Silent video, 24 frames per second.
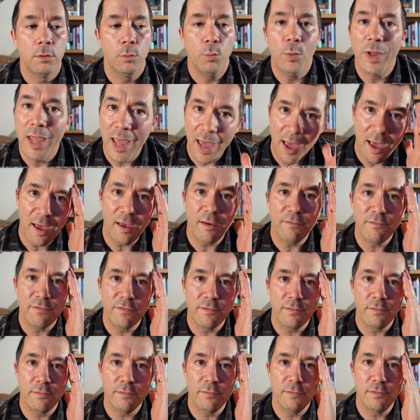we have,
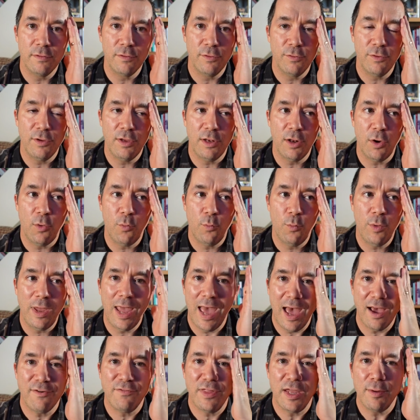you know, we
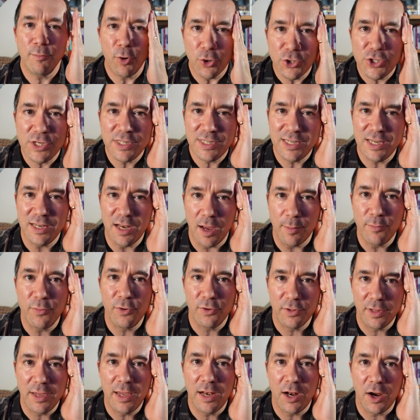have the emergency
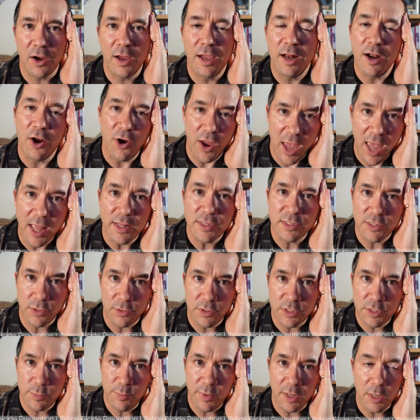number in our head, so
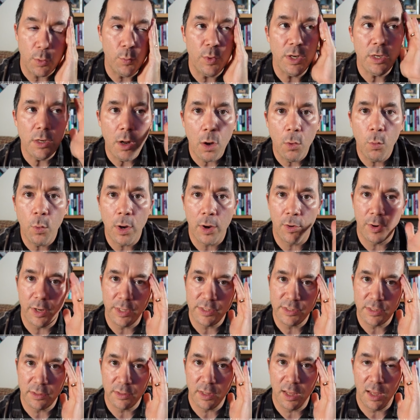to speak. We know where it
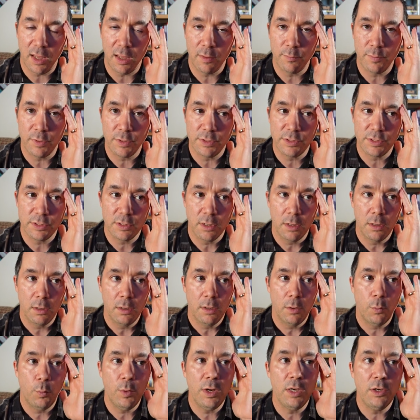is on campus.
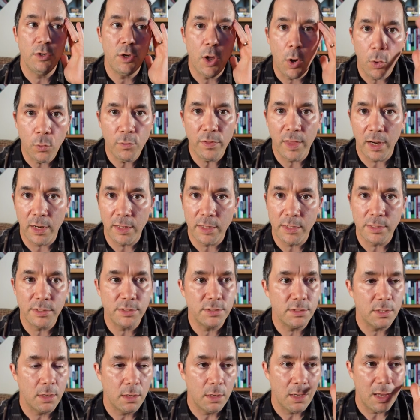We know that it
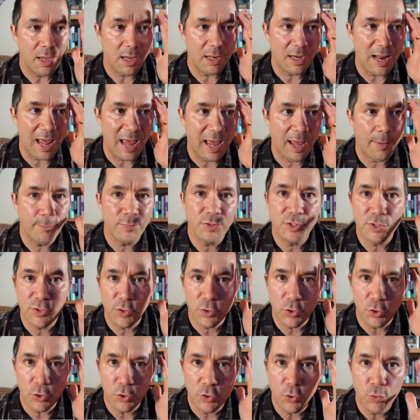is an
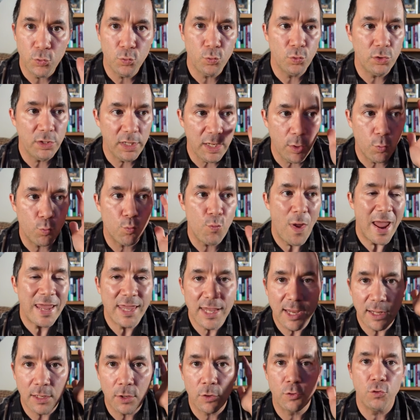absolutely
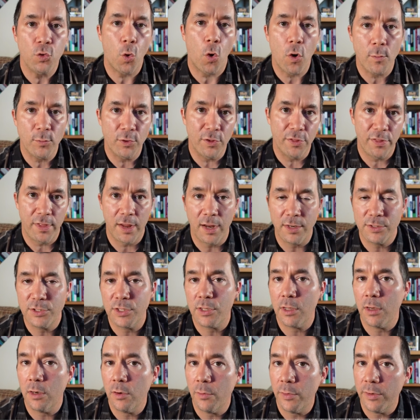regular, normal thing to
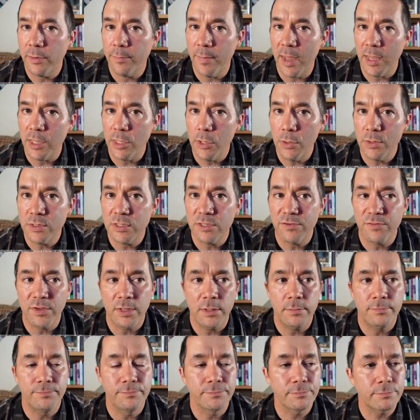go and make use of
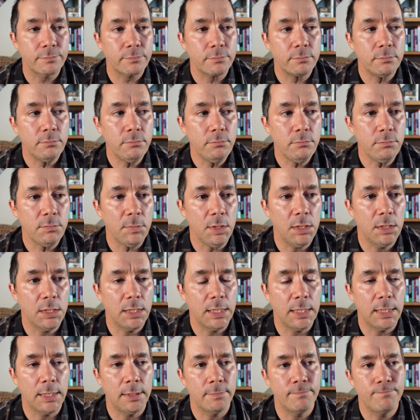it.
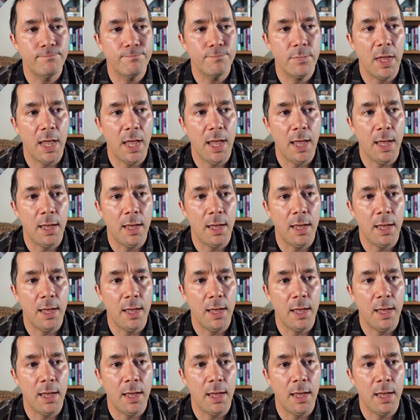And